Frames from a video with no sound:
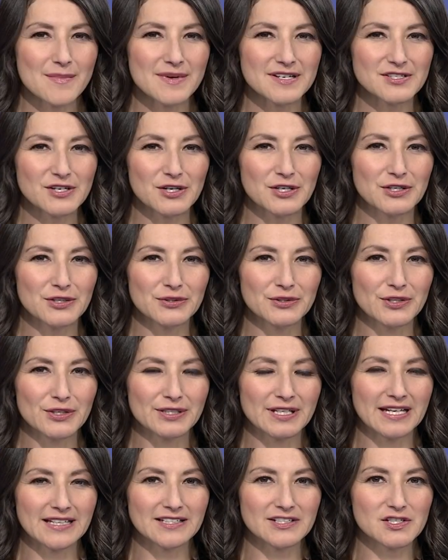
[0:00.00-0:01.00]
much are you
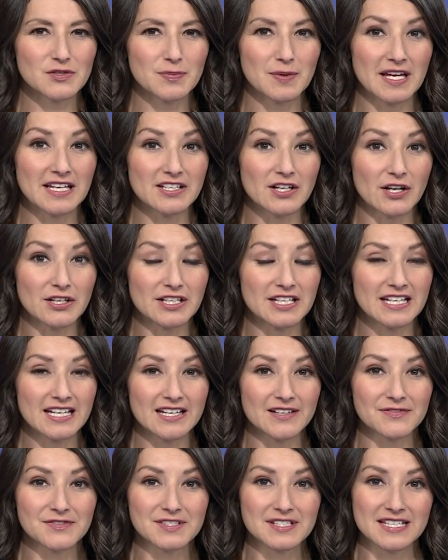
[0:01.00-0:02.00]
looking to spend on
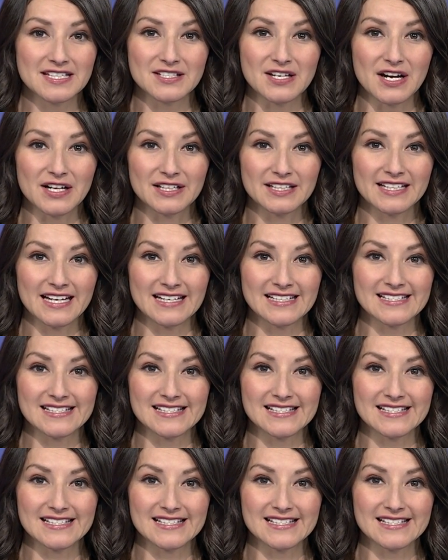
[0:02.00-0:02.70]
gifts this holiday